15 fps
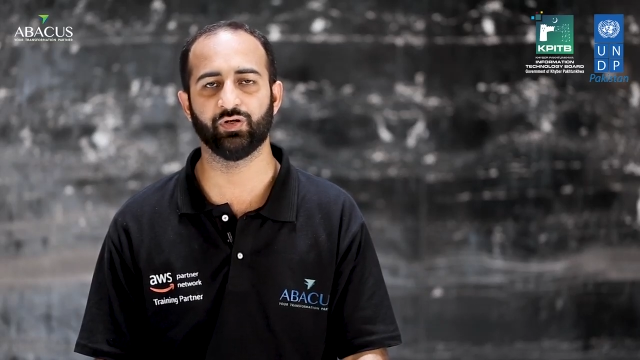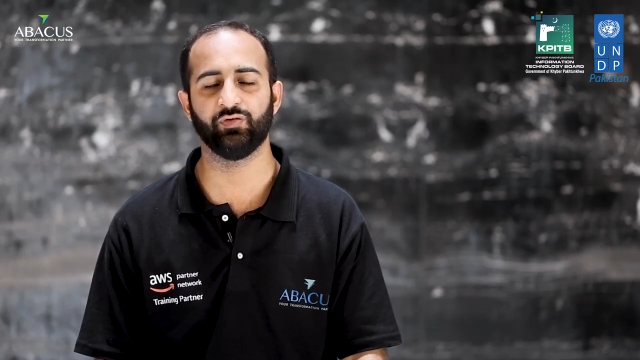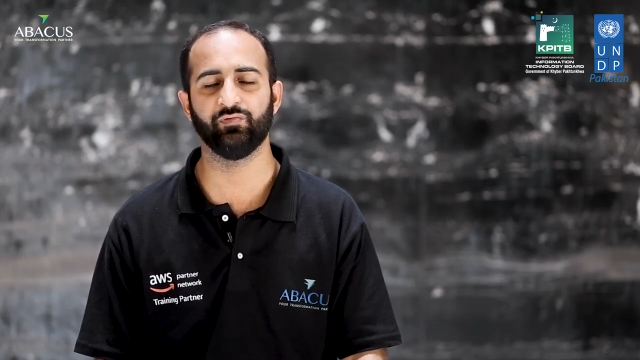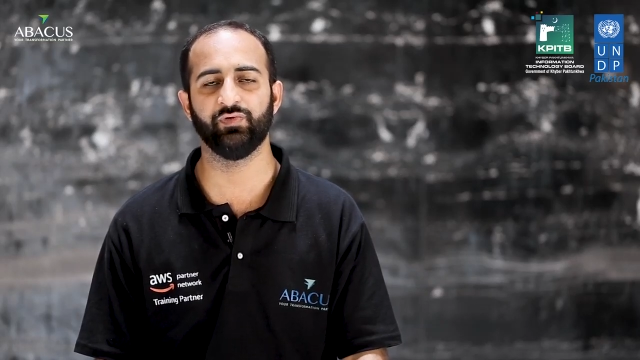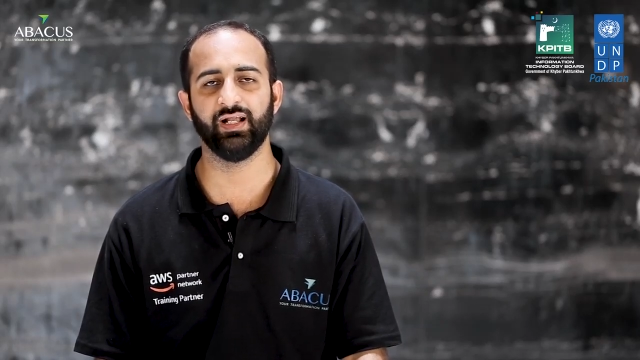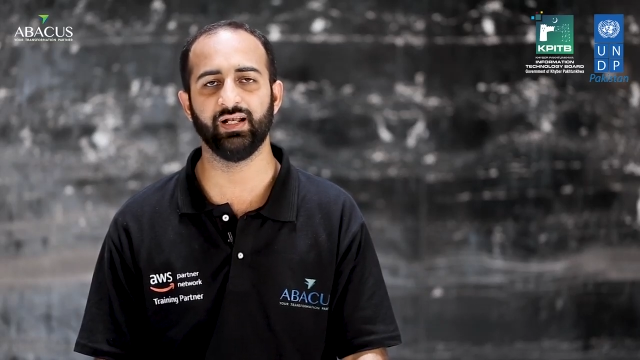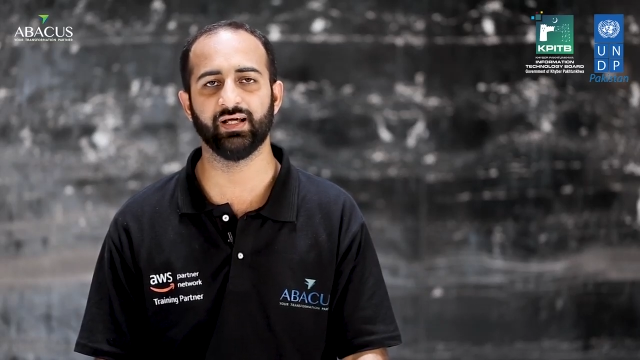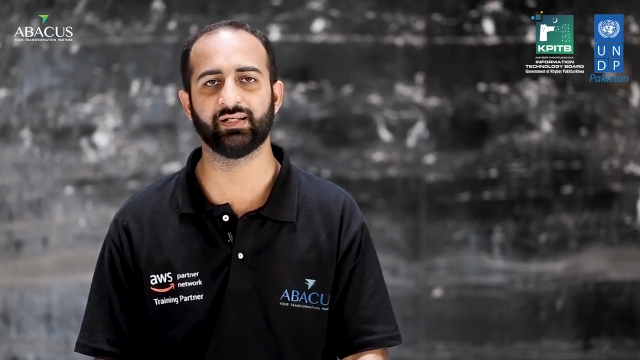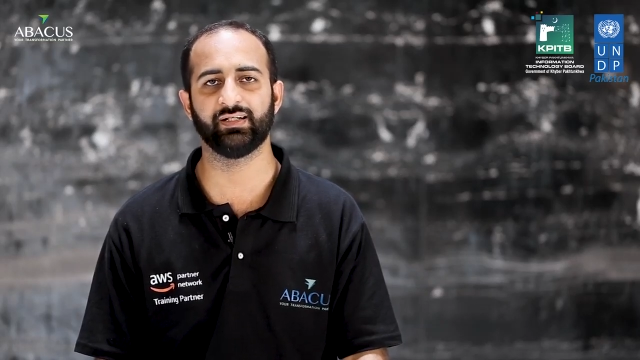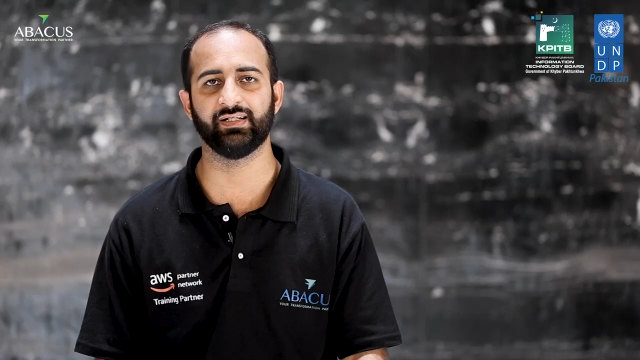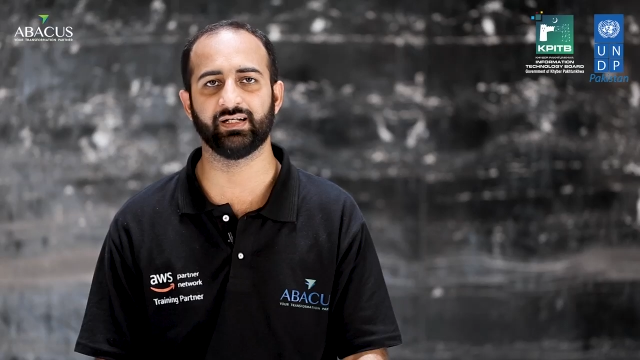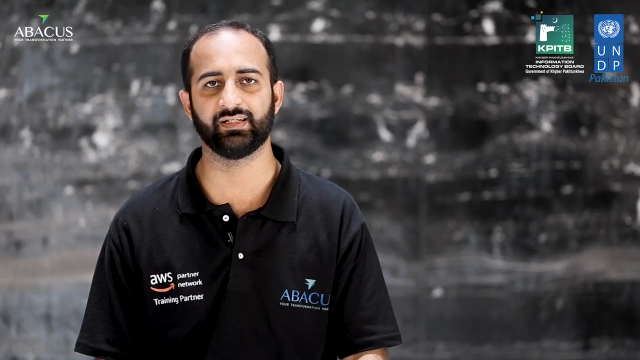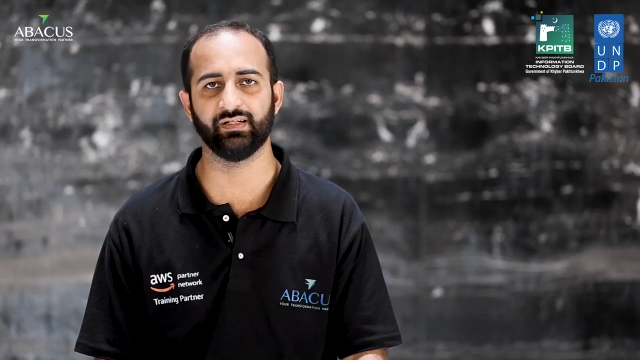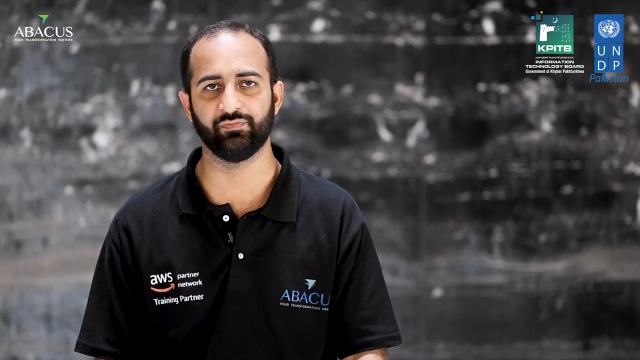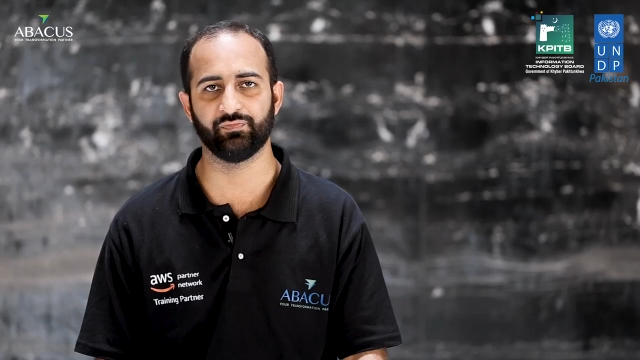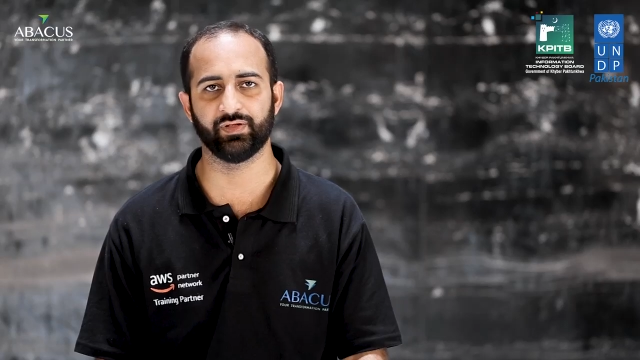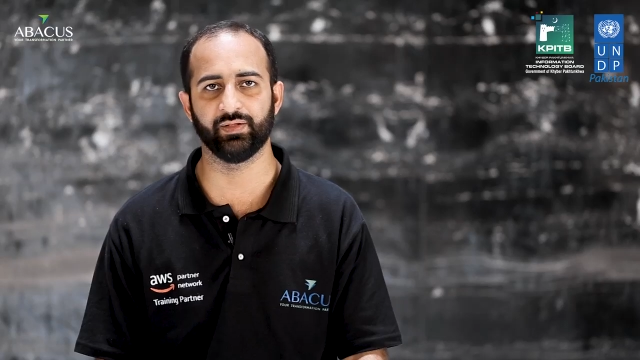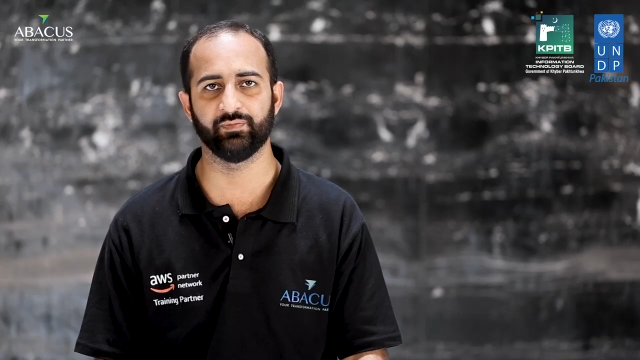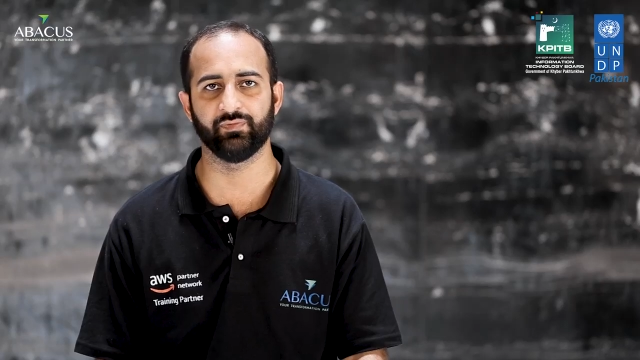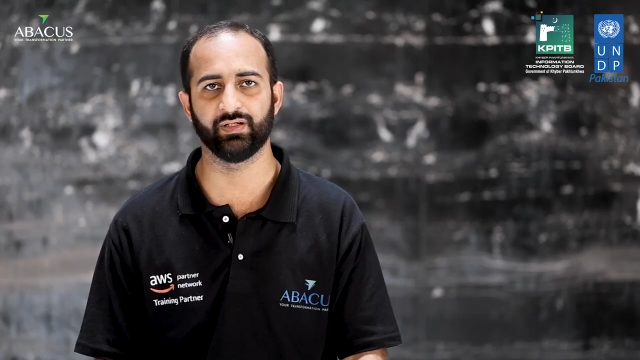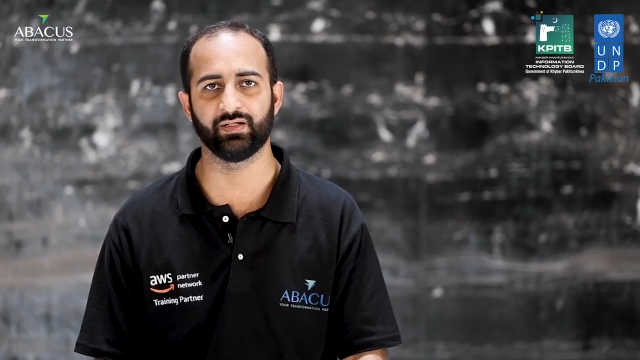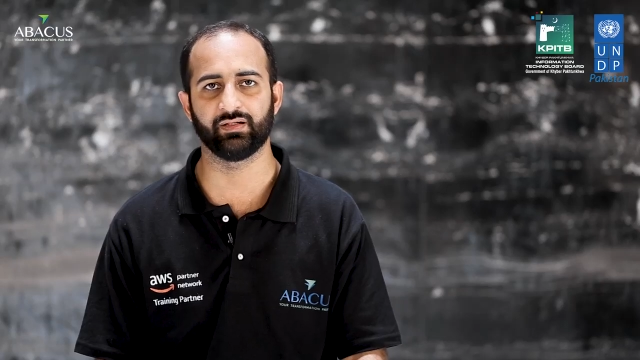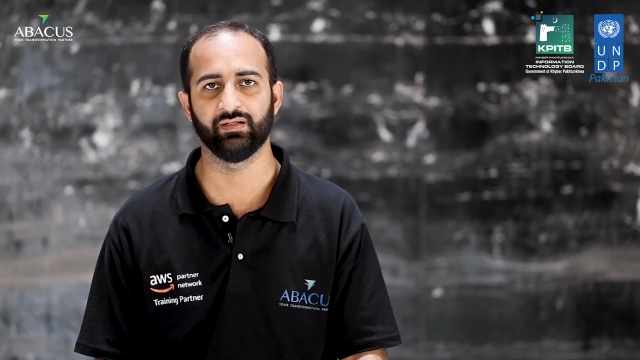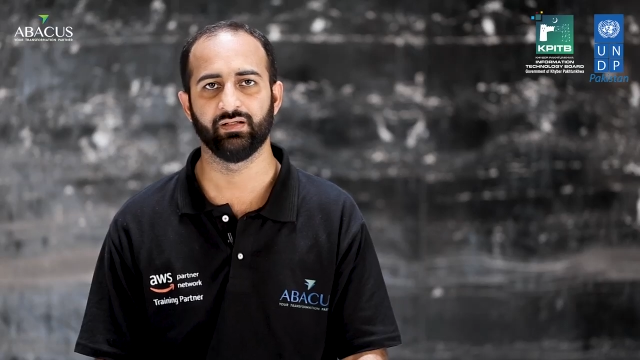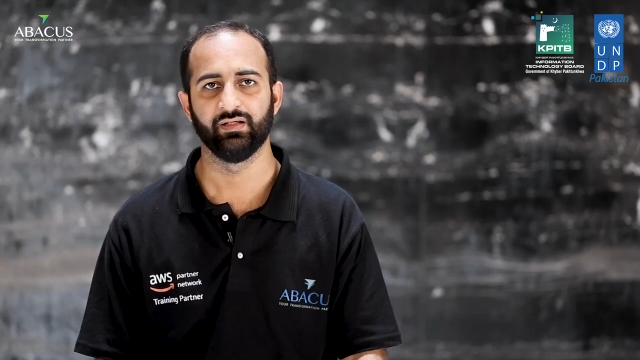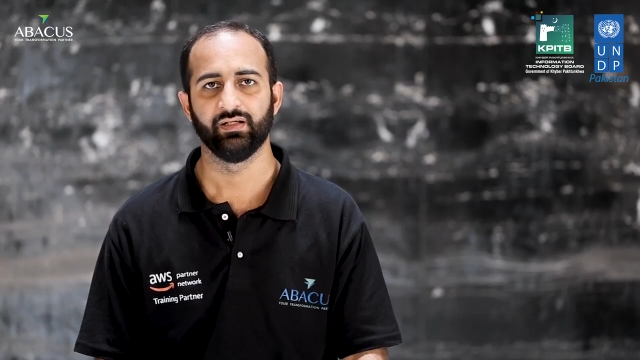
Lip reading: on well-architected framework.